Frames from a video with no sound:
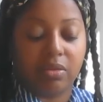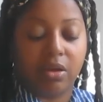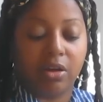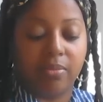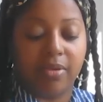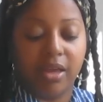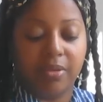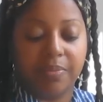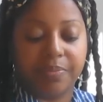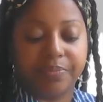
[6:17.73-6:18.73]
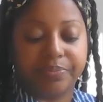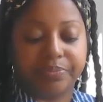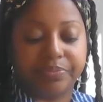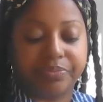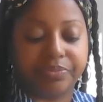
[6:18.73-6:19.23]
The Hermit
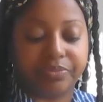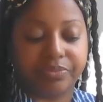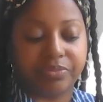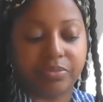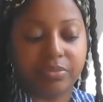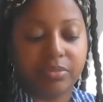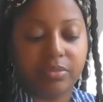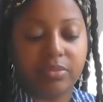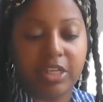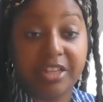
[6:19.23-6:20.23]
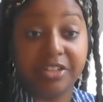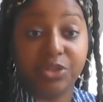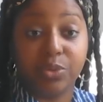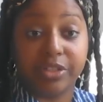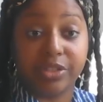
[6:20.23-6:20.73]
and the
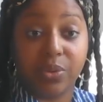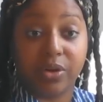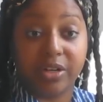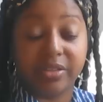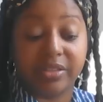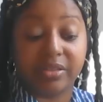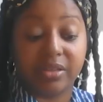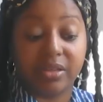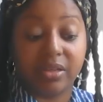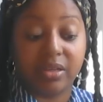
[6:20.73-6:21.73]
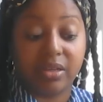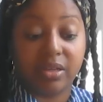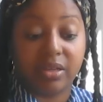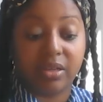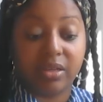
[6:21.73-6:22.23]
Two of Swords.
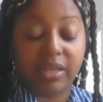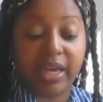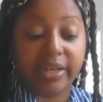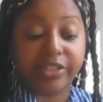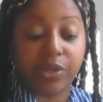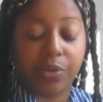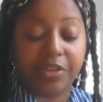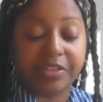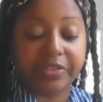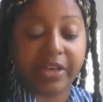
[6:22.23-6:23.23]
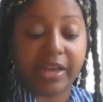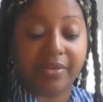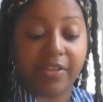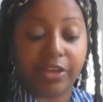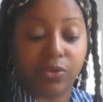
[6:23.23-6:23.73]
Yeah, so this is kind
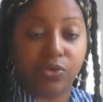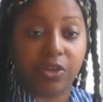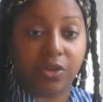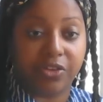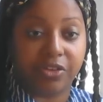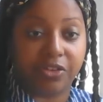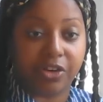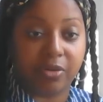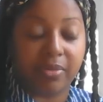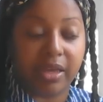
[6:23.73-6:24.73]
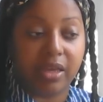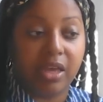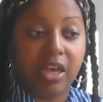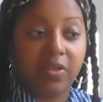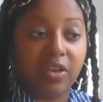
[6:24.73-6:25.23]
of like using your discernment.
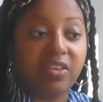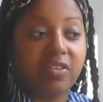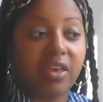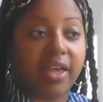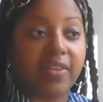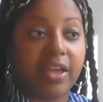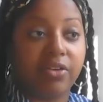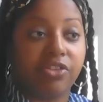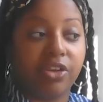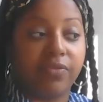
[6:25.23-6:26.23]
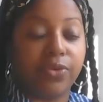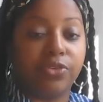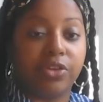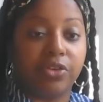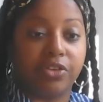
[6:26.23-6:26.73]
This is like the energy of
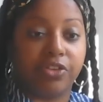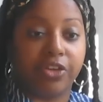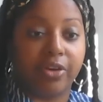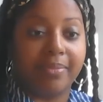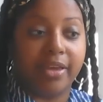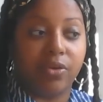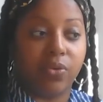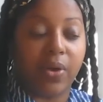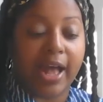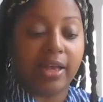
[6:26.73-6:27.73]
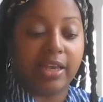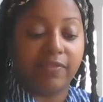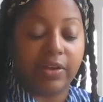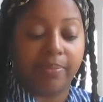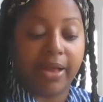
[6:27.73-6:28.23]
using your discernment who
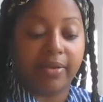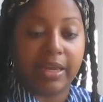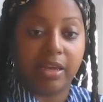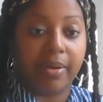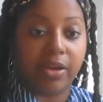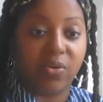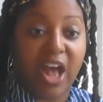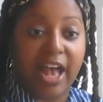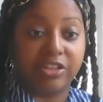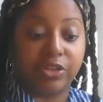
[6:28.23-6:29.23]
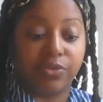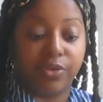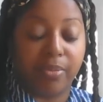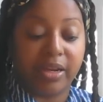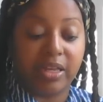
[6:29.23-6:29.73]
about anybody who asks you
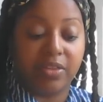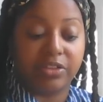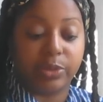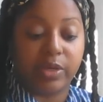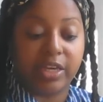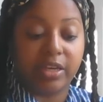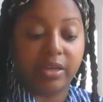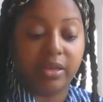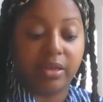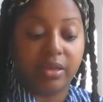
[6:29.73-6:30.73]
for money this week